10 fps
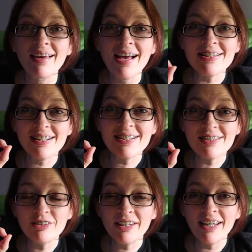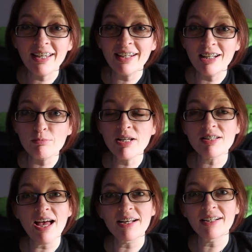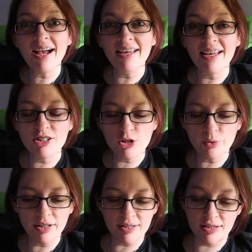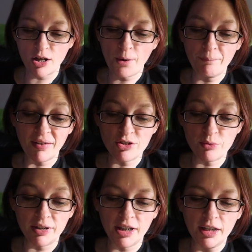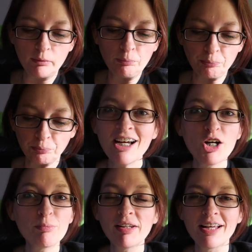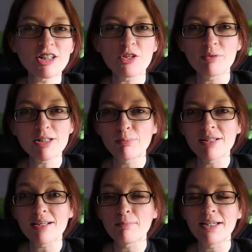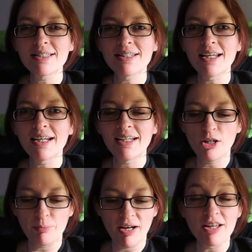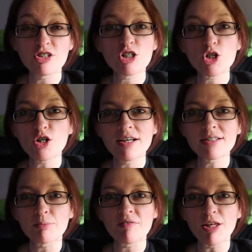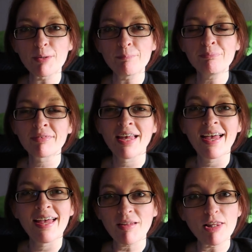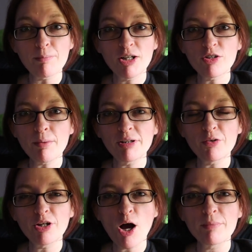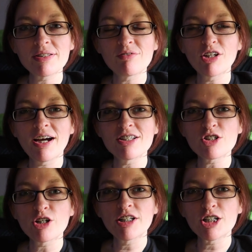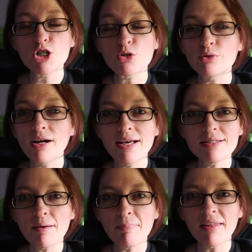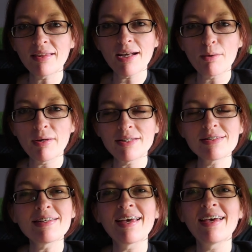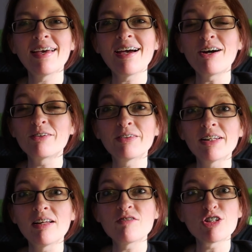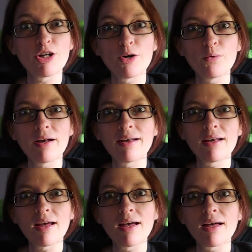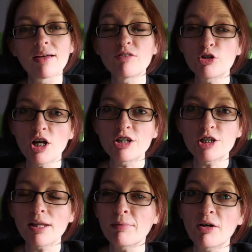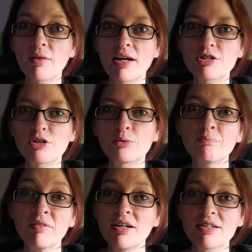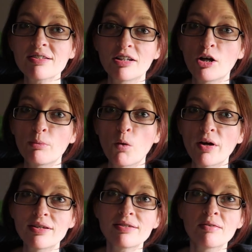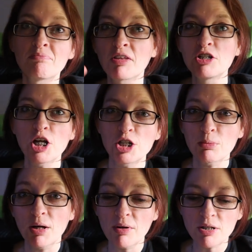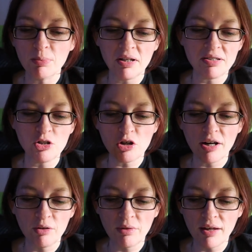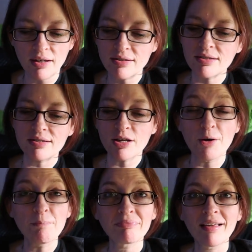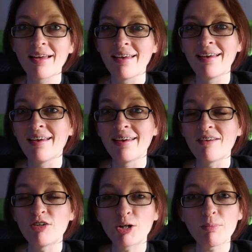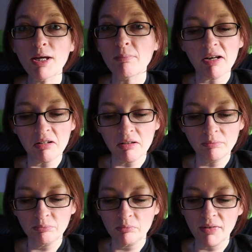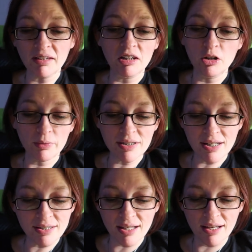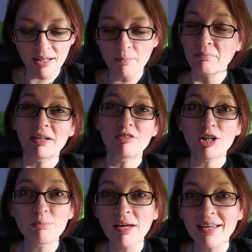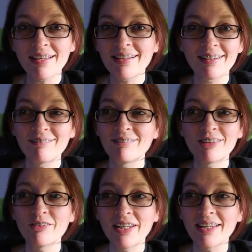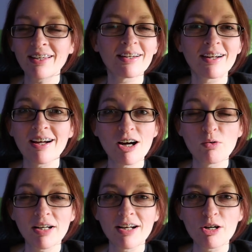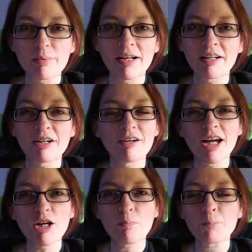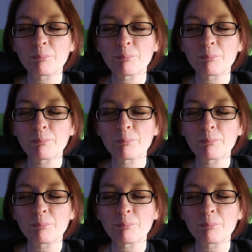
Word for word: It has a nice little kick in it because I added cayenne to it, so it's really good. I hope you liked all the recipes I made today. I hope you guys try some of them. Let me know down below in the comments if you guys are gonna try something that I made today. I would really love to know, and if you change it, let me know that too, because you know I'm always changing my recipes and trying new things. So if you can make it better, not that you know what this tastes like, but if you can make it unique, I want to know about it. All right.